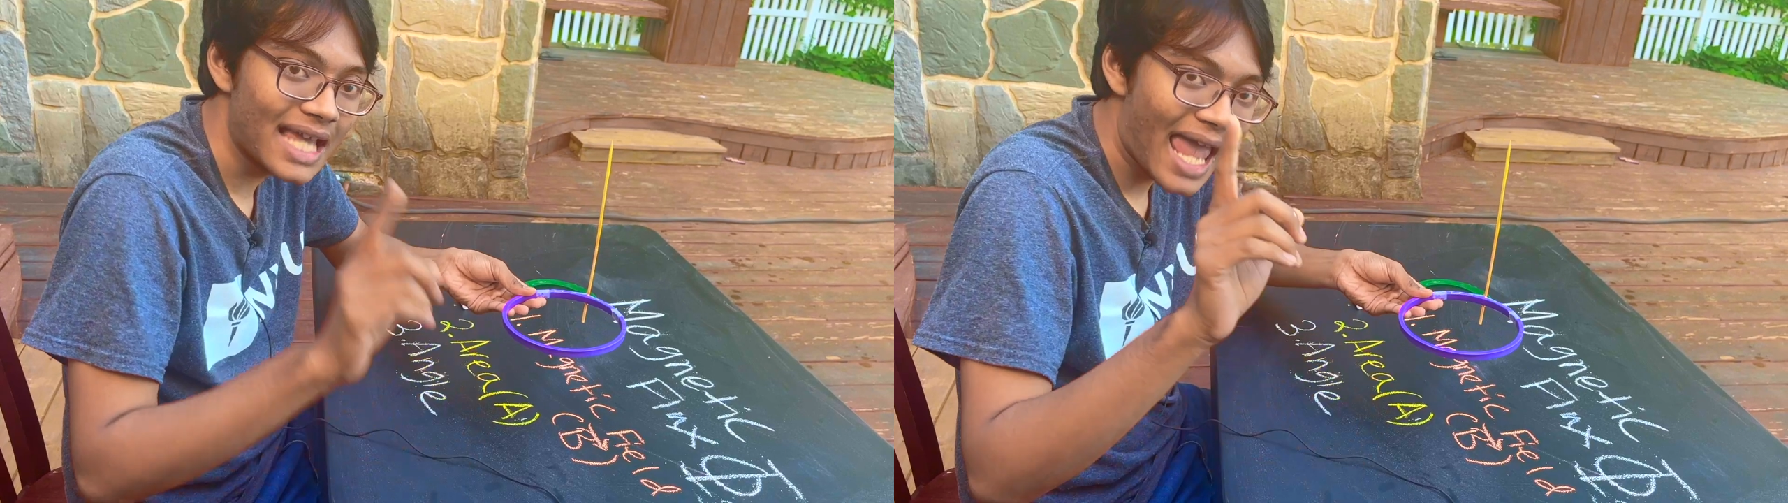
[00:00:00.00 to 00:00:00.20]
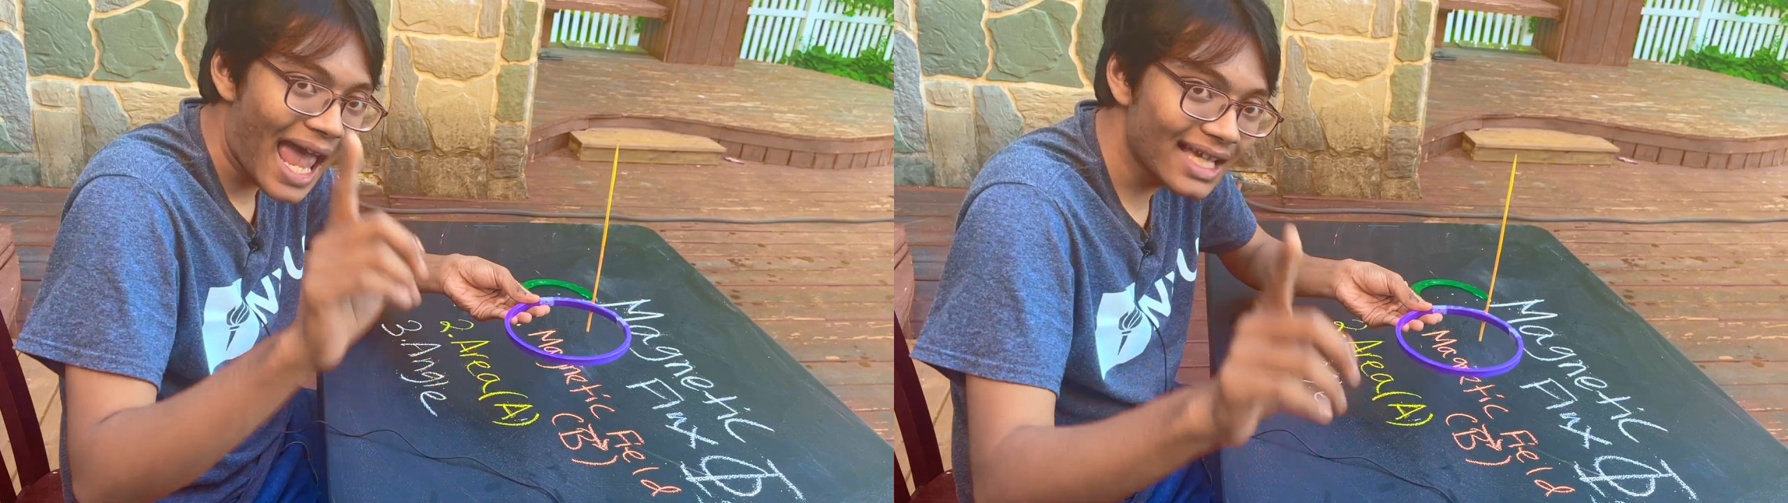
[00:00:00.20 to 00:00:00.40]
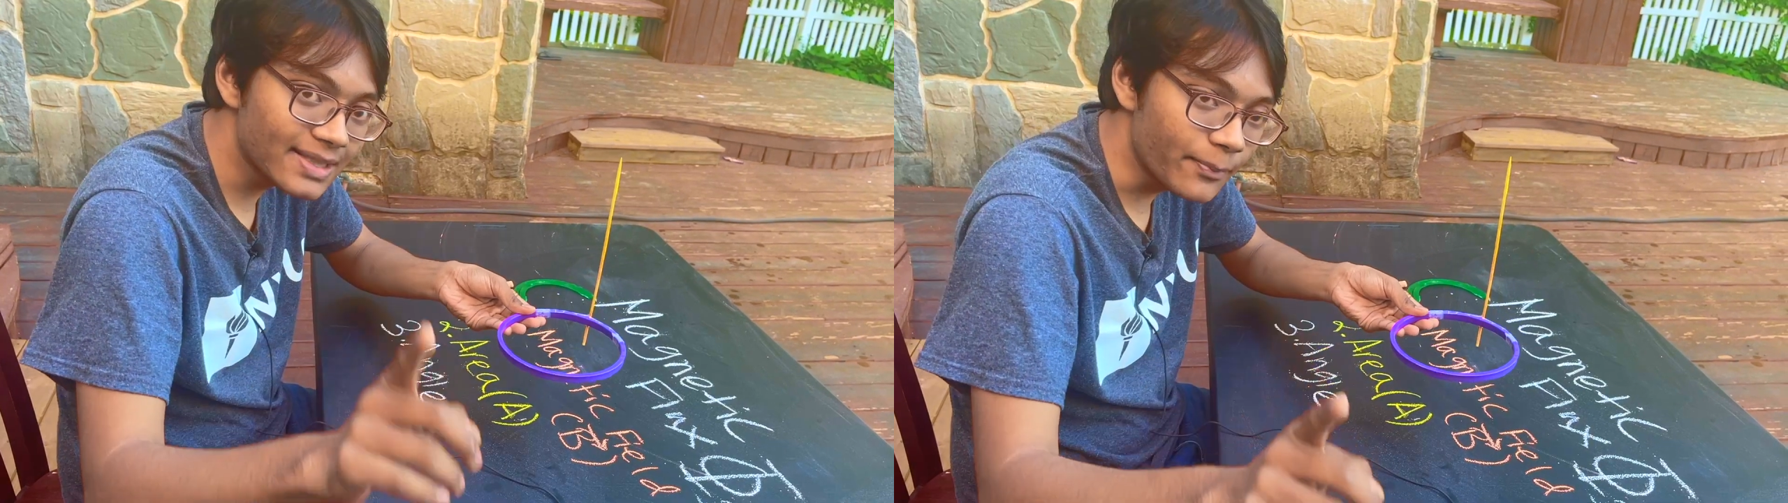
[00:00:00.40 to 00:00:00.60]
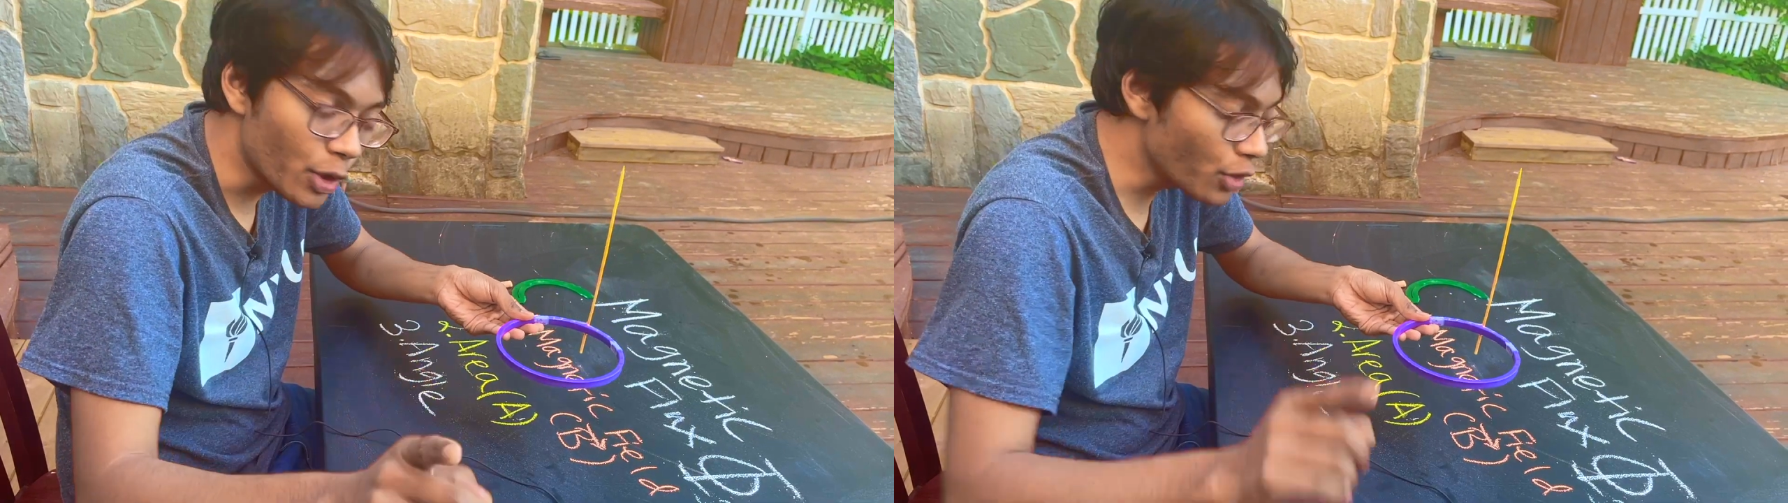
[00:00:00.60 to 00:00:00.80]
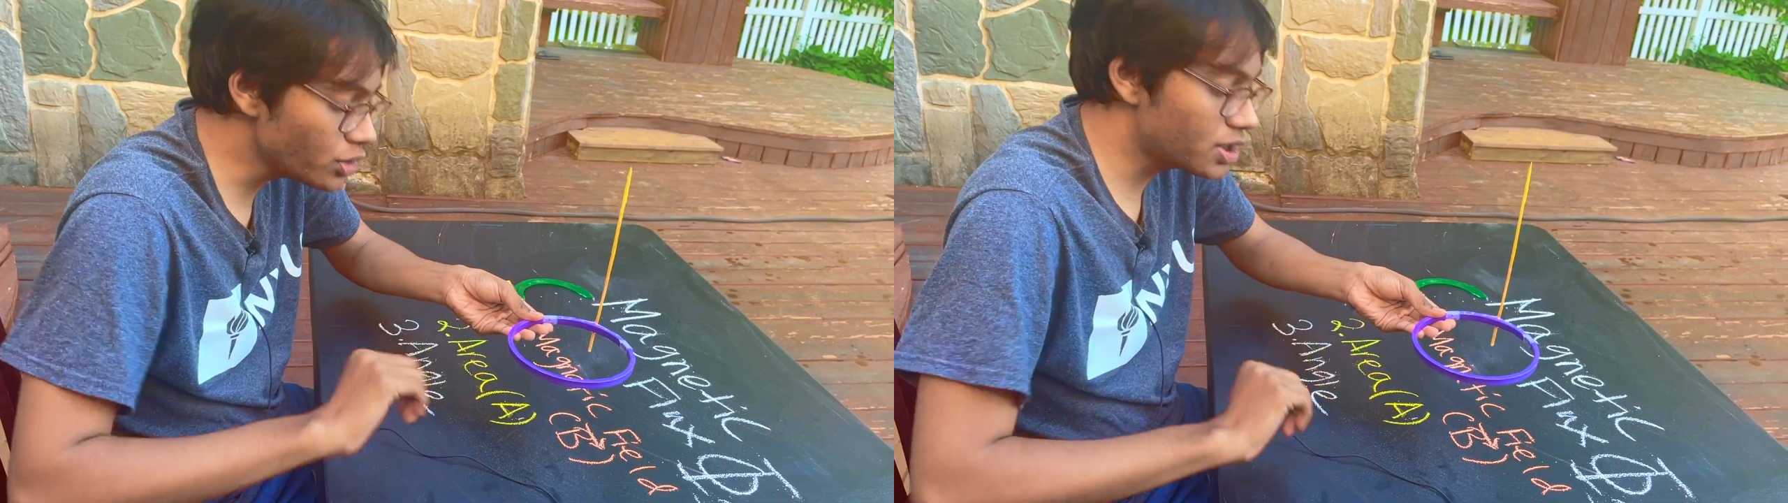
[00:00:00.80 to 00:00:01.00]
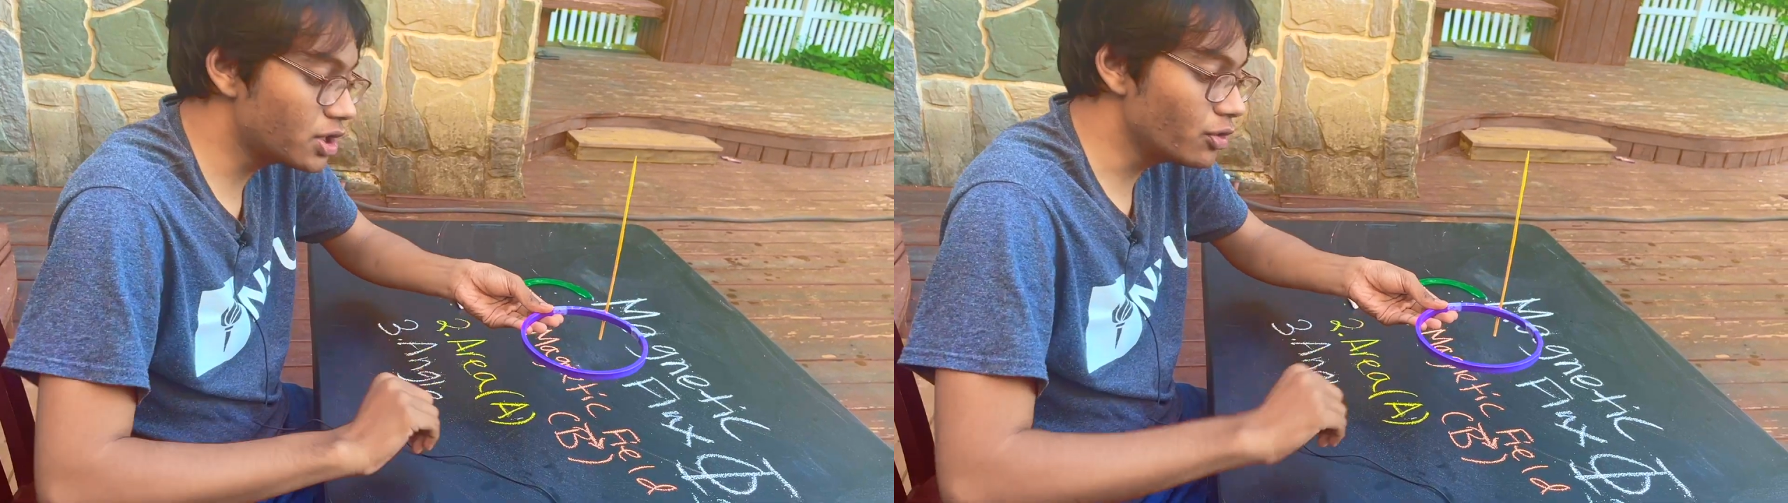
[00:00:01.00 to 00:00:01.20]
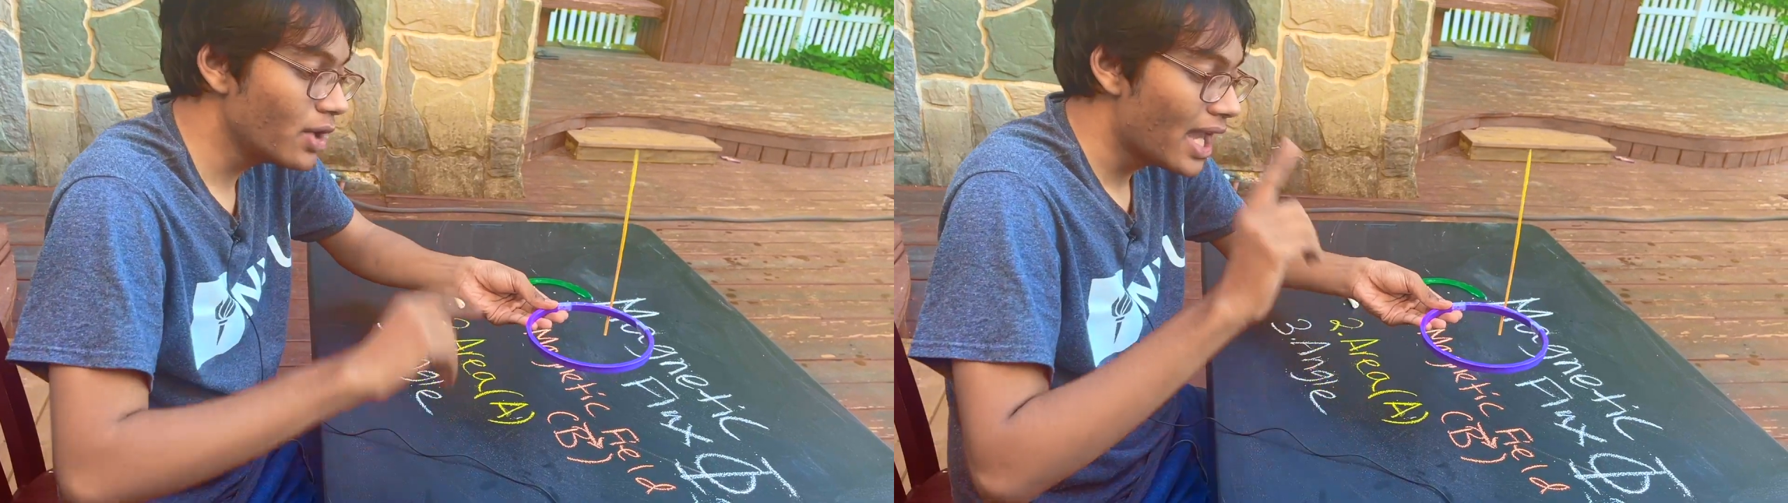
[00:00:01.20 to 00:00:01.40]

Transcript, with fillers: As opposed to